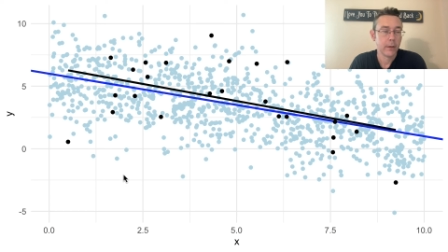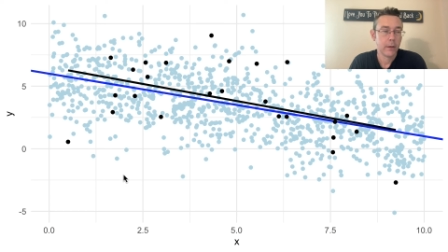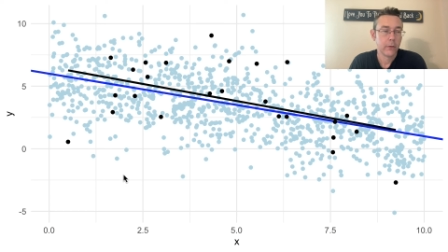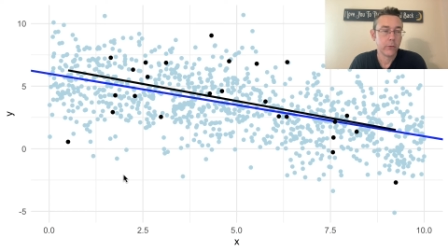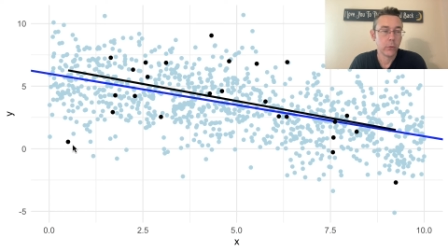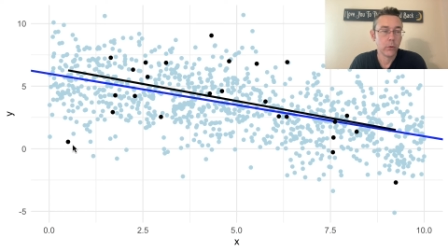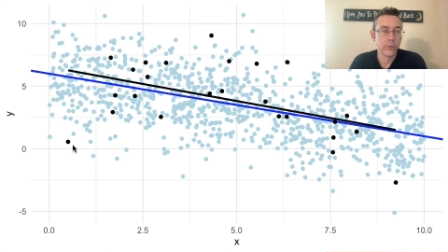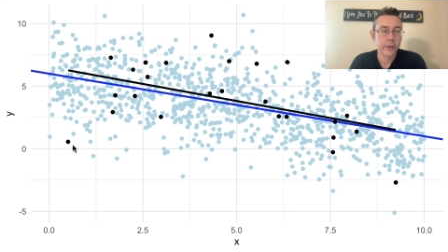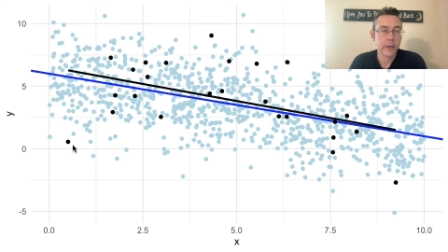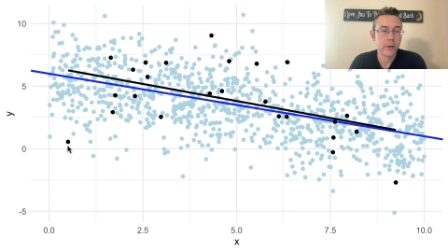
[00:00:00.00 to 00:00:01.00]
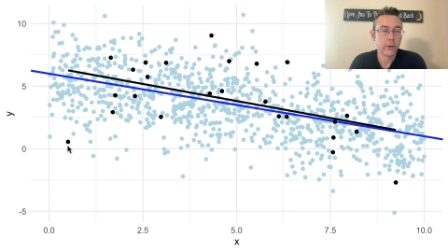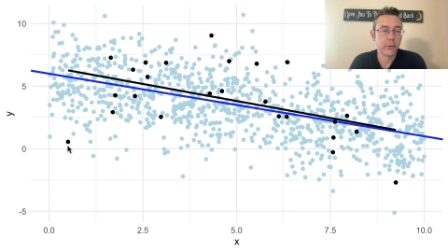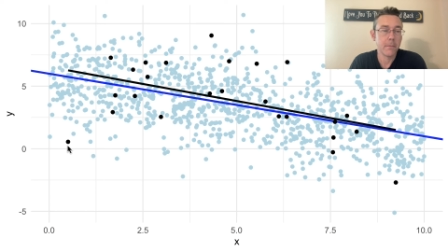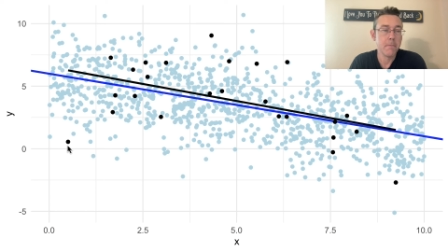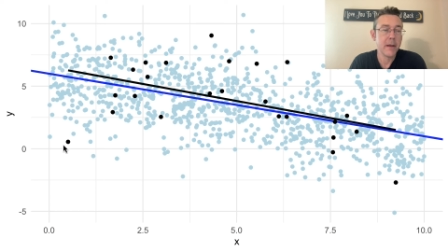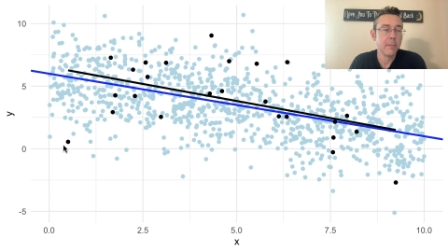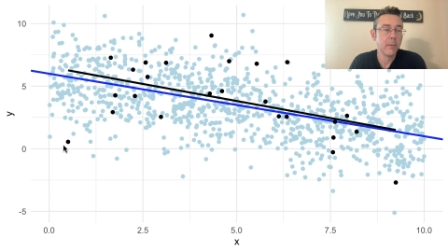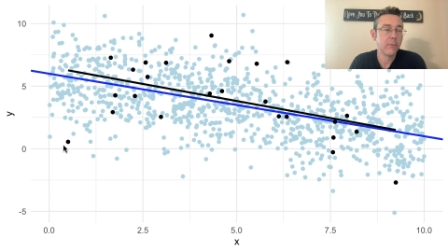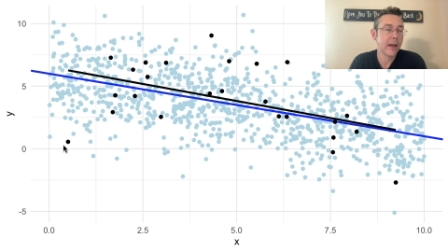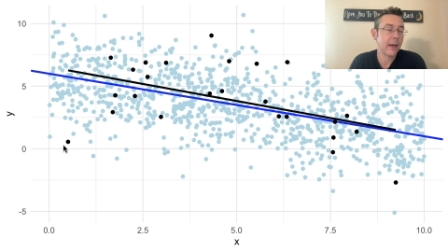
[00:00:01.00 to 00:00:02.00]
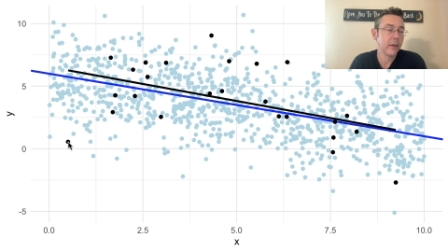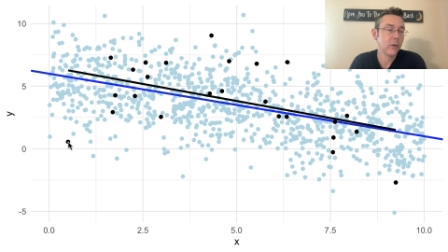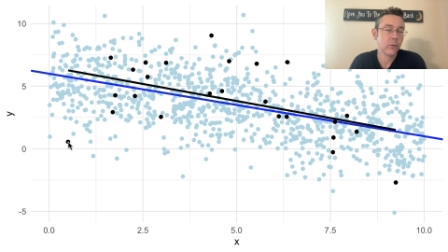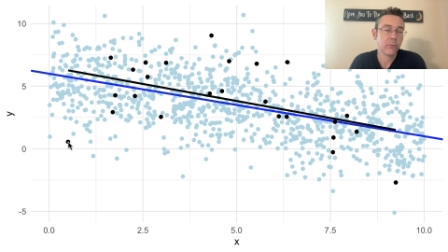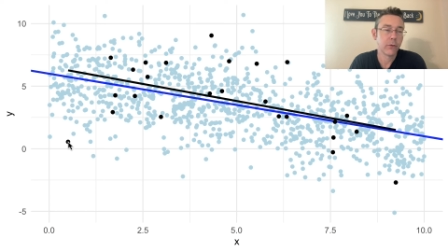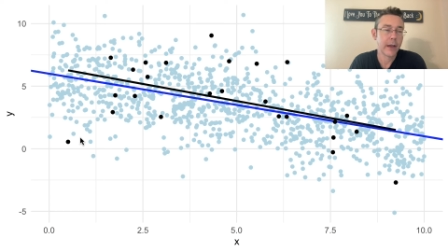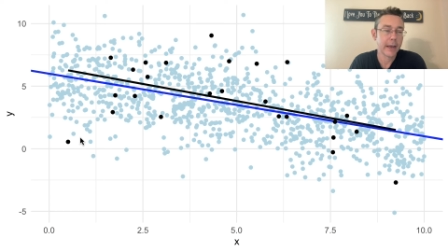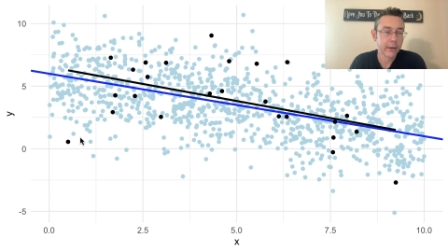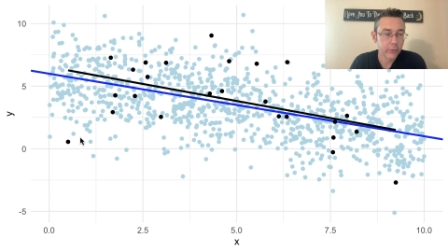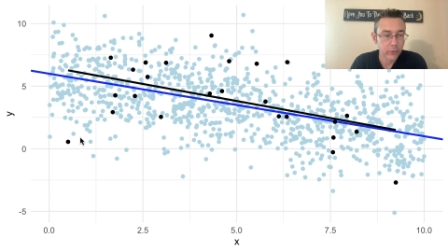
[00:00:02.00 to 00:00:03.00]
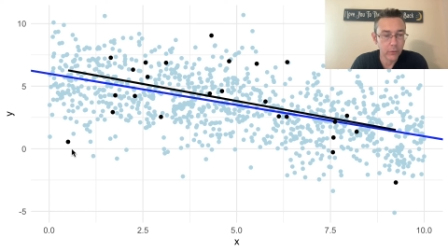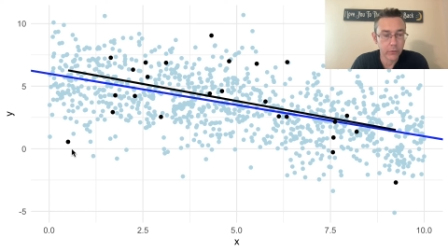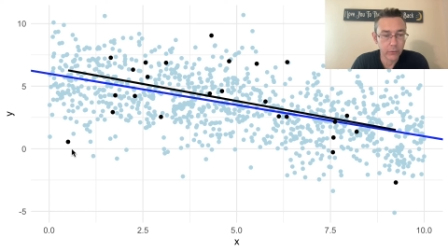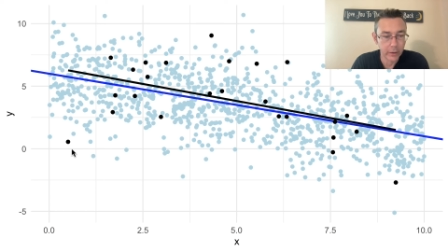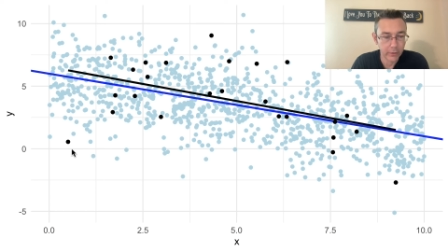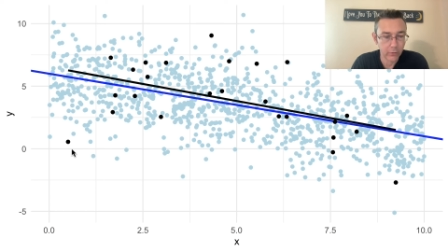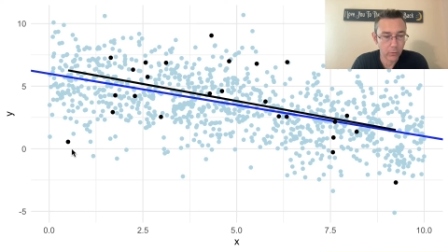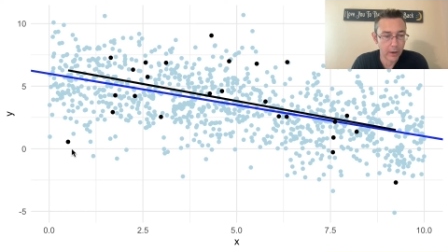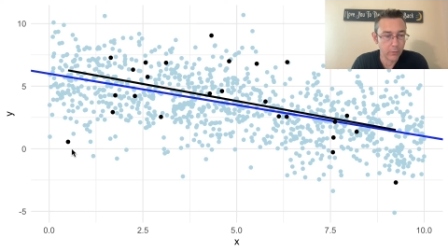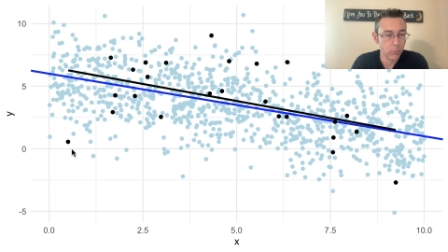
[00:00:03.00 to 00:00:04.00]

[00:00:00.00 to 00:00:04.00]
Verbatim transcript: So over here is the minimum value for X, looks like it's around